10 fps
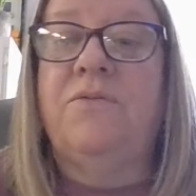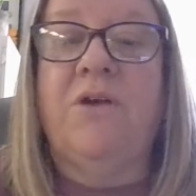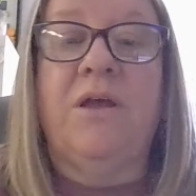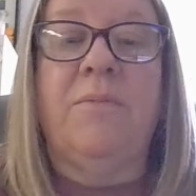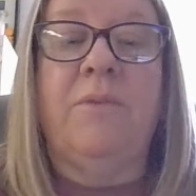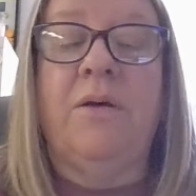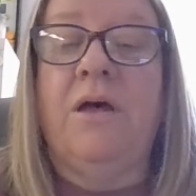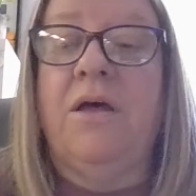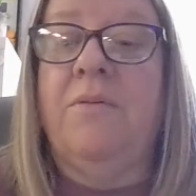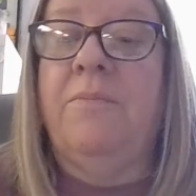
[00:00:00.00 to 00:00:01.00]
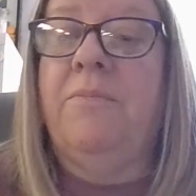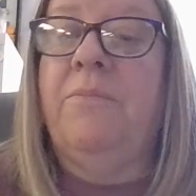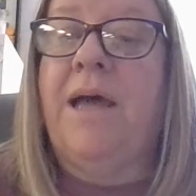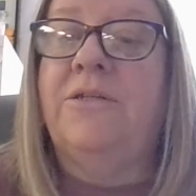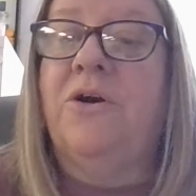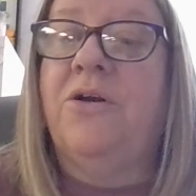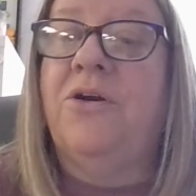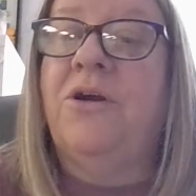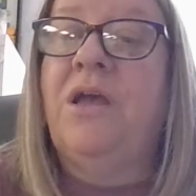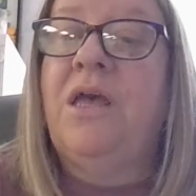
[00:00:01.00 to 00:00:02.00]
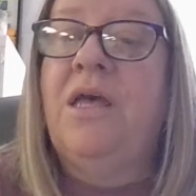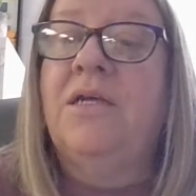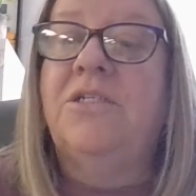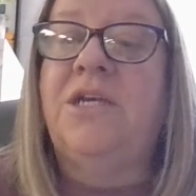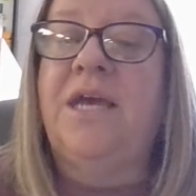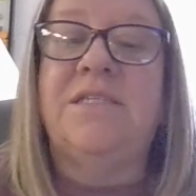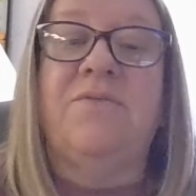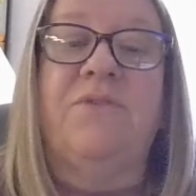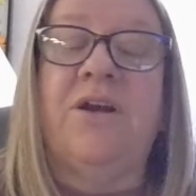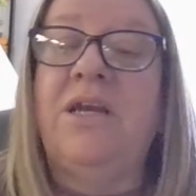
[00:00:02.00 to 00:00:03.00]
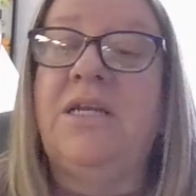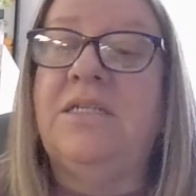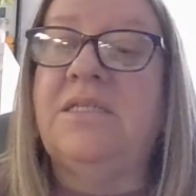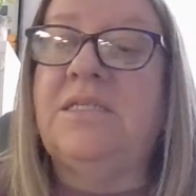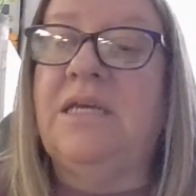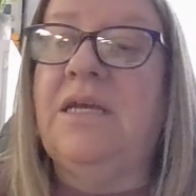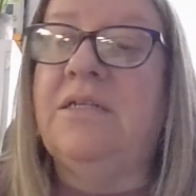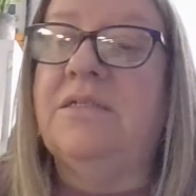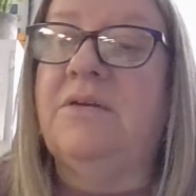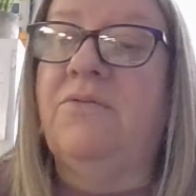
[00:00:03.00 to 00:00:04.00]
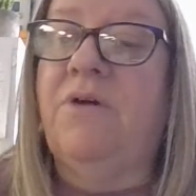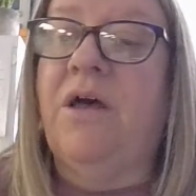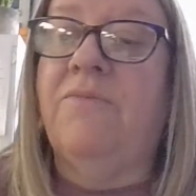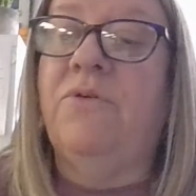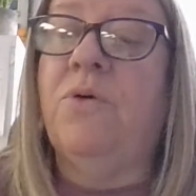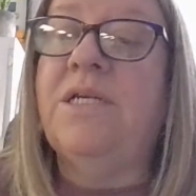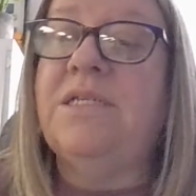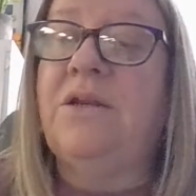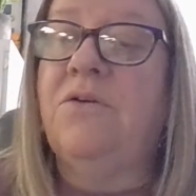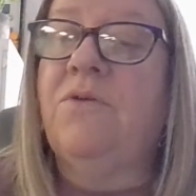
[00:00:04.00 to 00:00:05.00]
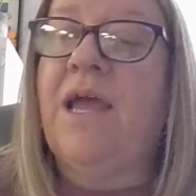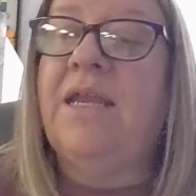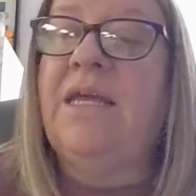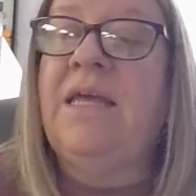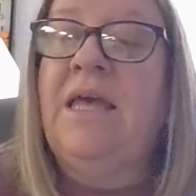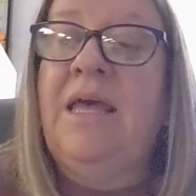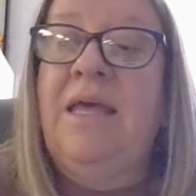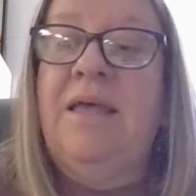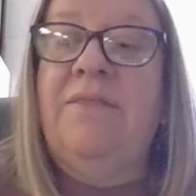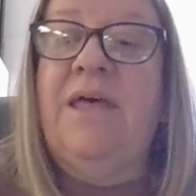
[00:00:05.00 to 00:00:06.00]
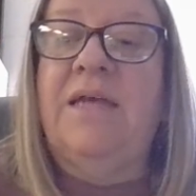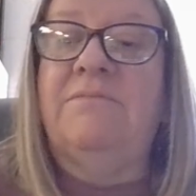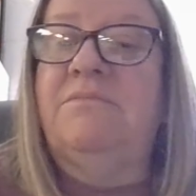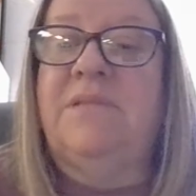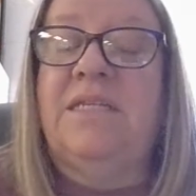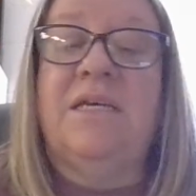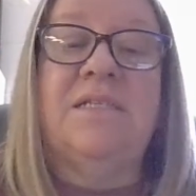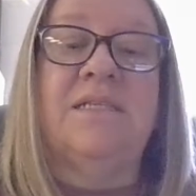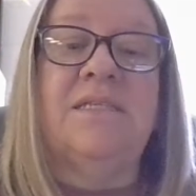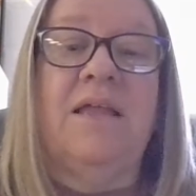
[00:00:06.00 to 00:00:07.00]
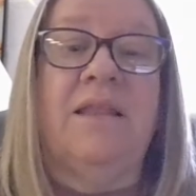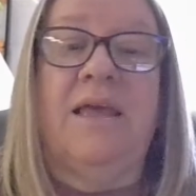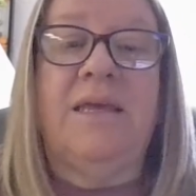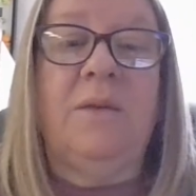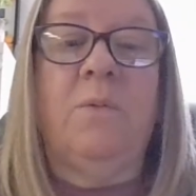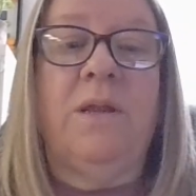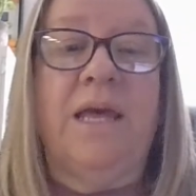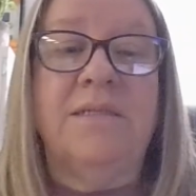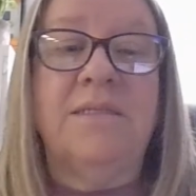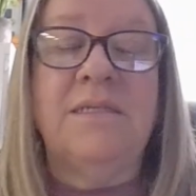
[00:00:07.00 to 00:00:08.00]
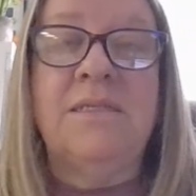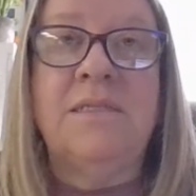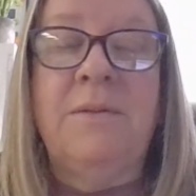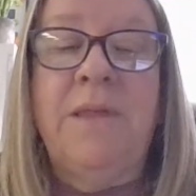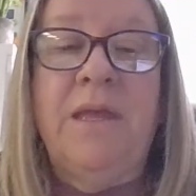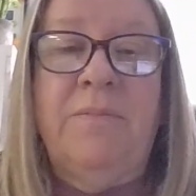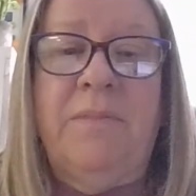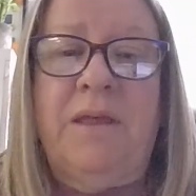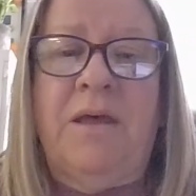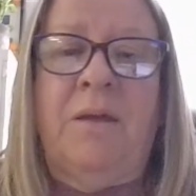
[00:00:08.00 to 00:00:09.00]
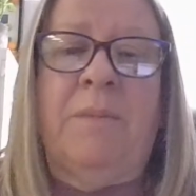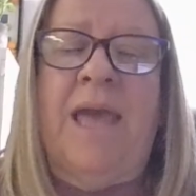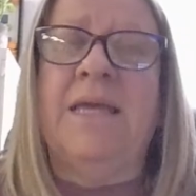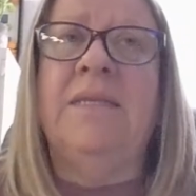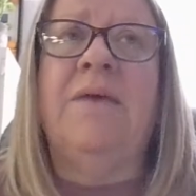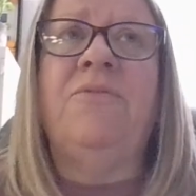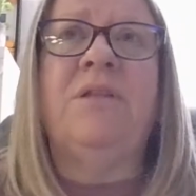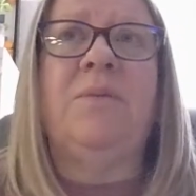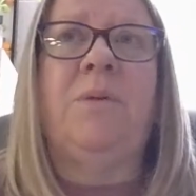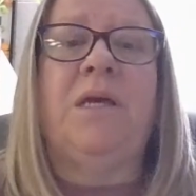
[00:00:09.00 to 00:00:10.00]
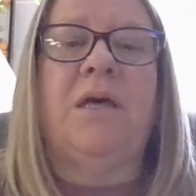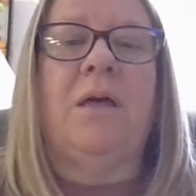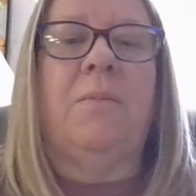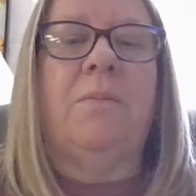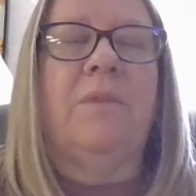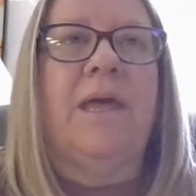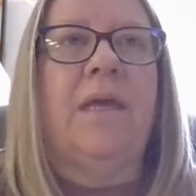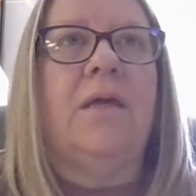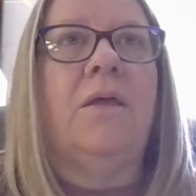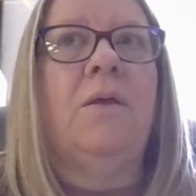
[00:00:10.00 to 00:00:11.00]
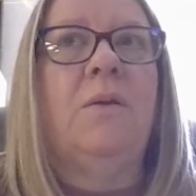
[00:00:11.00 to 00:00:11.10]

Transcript: from my daughter. She has a very distinct voice in her writing that doesn't sound like anyone else's. I can definitely pick up like